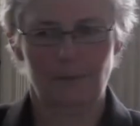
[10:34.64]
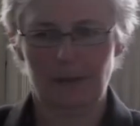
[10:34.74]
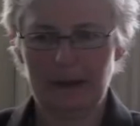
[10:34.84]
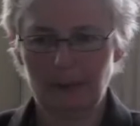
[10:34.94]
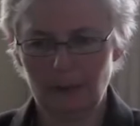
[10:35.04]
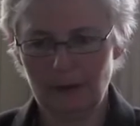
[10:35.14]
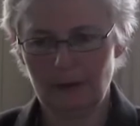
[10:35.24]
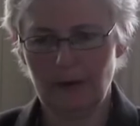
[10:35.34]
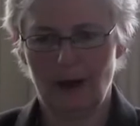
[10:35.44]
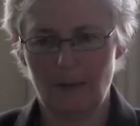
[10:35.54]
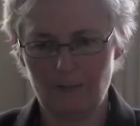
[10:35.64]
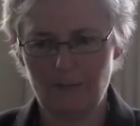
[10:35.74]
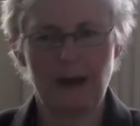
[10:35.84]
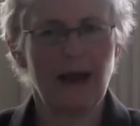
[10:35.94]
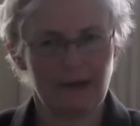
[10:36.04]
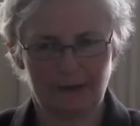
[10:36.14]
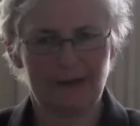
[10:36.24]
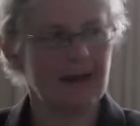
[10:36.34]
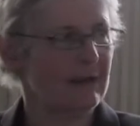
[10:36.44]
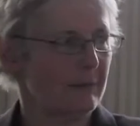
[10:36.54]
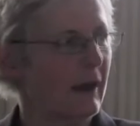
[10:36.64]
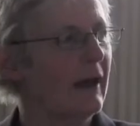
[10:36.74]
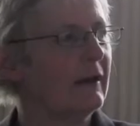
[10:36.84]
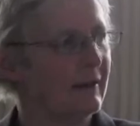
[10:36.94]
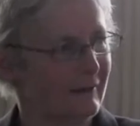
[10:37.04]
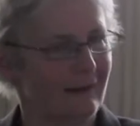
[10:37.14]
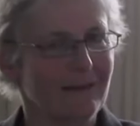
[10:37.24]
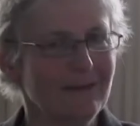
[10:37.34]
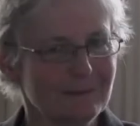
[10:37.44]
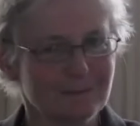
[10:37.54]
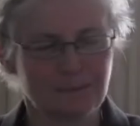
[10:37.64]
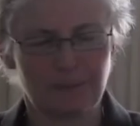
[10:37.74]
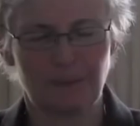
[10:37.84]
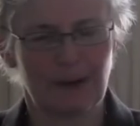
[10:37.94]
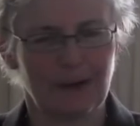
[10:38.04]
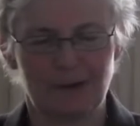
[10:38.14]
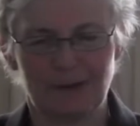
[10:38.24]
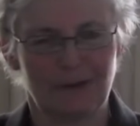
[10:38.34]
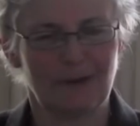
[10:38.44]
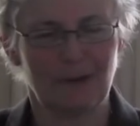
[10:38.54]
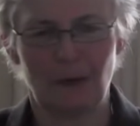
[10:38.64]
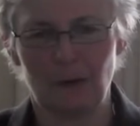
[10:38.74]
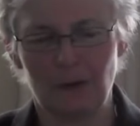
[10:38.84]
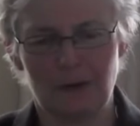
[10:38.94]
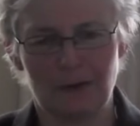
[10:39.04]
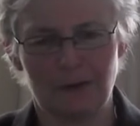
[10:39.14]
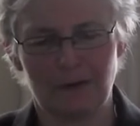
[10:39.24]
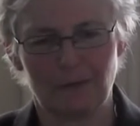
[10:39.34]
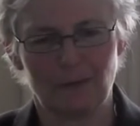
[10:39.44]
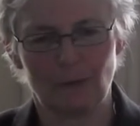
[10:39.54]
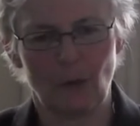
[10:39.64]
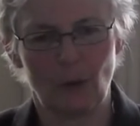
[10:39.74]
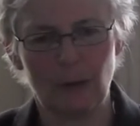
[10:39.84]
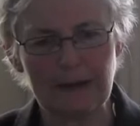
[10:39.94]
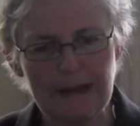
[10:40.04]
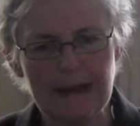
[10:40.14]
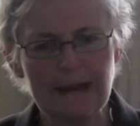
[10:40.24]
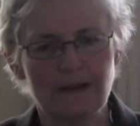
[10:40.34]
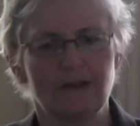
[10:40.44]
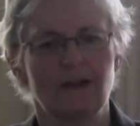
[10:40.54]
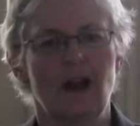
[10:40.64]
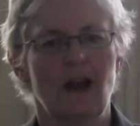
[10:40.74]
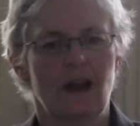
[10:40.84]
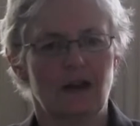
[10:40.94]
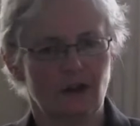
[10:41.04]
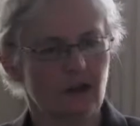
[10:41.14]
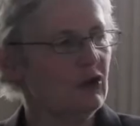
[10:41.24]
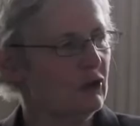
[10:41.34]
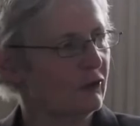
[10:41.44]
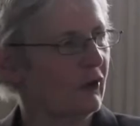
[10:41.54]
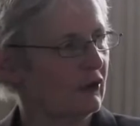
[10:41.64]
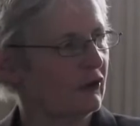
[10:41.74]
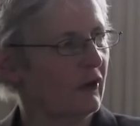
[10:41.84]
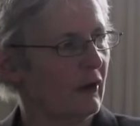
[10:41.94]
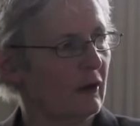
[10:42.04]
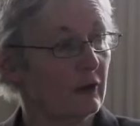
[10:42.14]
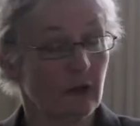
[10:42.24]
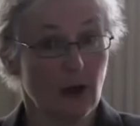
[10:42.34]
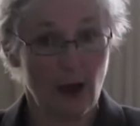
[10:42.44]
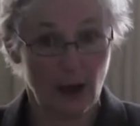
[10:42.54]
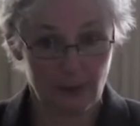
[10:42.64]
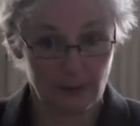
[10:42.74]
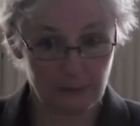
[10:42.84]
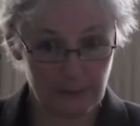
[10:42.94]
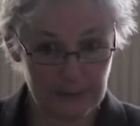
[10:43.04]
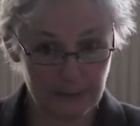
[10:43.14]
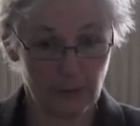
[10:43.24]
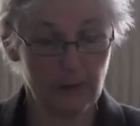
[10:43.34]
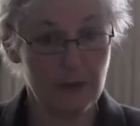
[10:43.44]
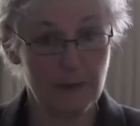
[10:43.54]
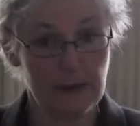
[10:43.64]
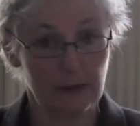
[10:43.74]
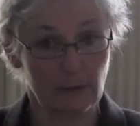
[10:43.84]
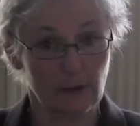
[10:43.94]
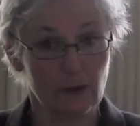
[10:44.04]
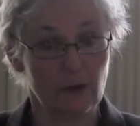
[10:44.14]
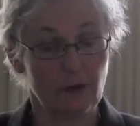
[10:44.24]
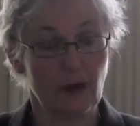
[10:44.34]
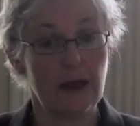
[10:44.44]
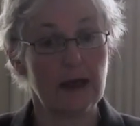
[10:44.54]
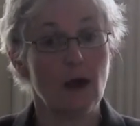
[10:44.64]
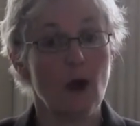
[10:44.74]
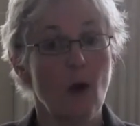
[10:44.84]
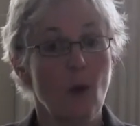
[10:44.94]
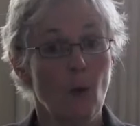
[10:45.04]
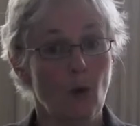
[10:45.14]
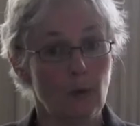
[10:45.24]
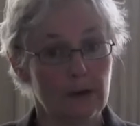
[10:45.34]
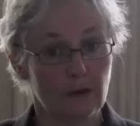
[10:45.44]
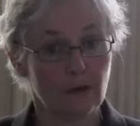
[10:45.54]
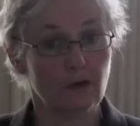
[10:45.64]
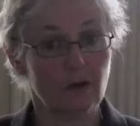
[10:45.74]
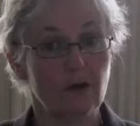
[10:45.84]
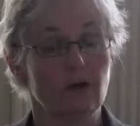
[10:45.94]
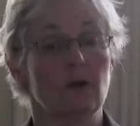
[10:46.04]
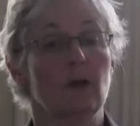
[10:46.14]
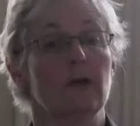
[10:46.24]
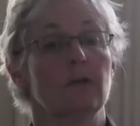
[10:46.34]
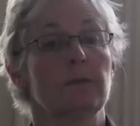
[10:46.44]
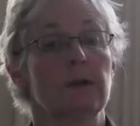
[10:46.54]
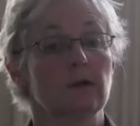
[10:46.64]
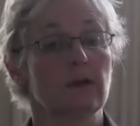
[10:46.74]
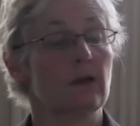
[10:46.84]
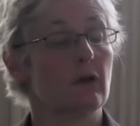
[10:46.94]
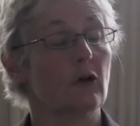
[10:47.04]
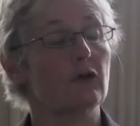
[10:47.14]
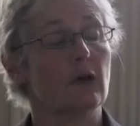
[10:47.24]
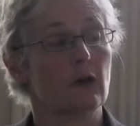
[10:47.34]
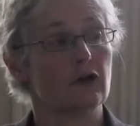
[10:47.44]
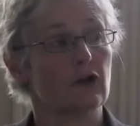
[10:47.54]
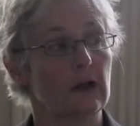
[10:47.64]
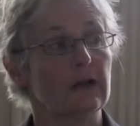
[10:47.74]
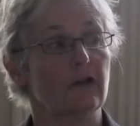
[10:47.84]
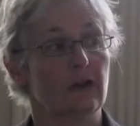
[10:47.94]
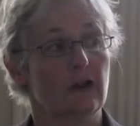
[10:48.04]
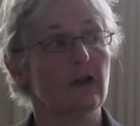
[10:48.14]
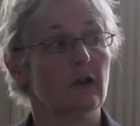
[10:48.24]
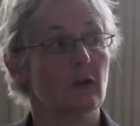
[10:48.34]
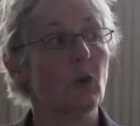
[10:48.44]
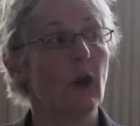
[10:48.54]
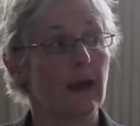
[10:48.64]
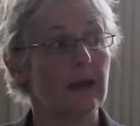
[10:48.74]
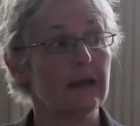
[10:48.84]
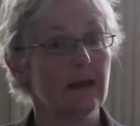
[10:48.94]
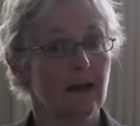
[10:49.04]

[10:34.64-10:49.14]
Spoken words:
people who can't bear to keep anything, because, you know, what we need is a new, fresh start, and the people in the middle who say what we can do is build in an ontologically secure way